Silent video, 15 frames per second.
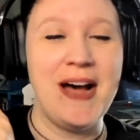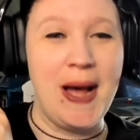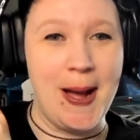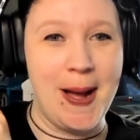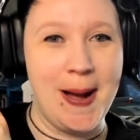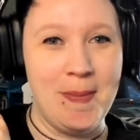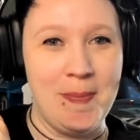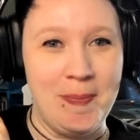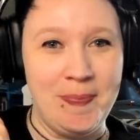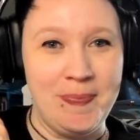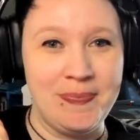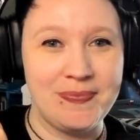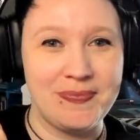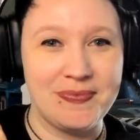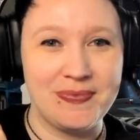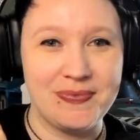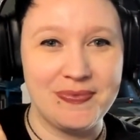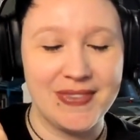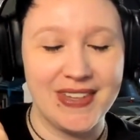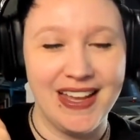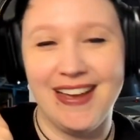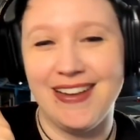Um
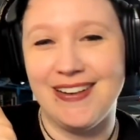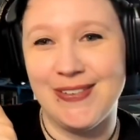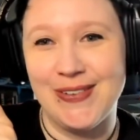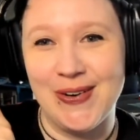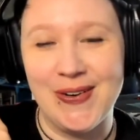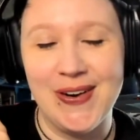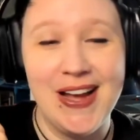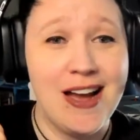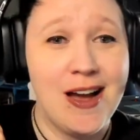I don't know.